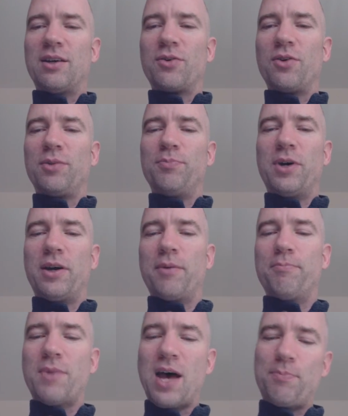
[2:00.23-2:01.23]
I got my
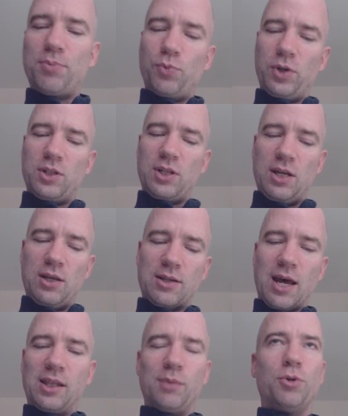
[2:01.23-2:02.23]
map, which is
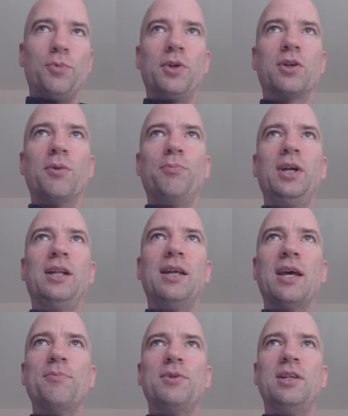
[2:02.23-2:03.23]
at the moment completely
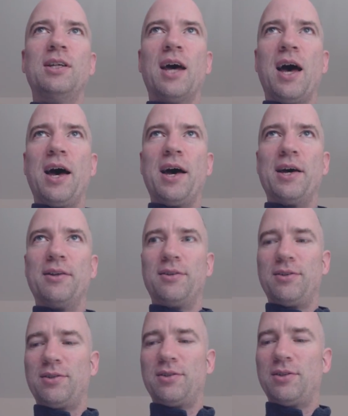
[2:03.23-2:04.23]
empty
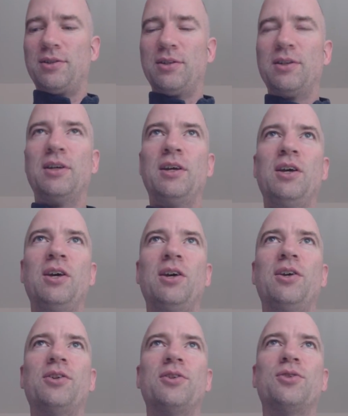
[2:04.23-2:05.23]
and
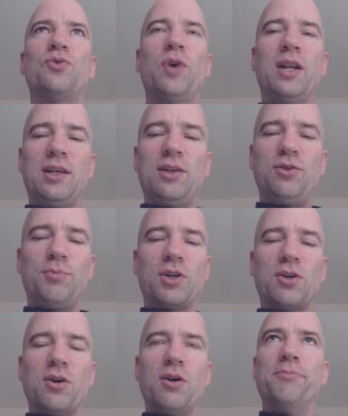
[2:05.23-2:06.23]
just ready to
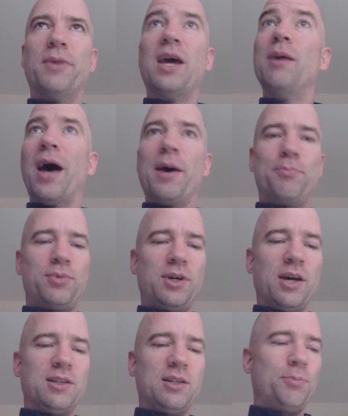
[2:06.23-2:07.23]
become a map,
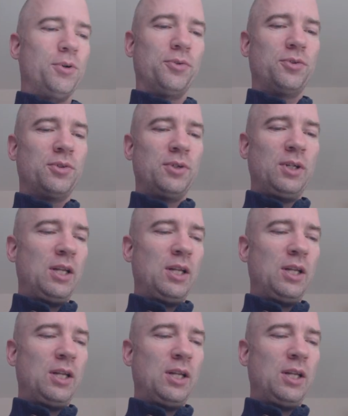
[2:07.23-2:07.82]
I suppose.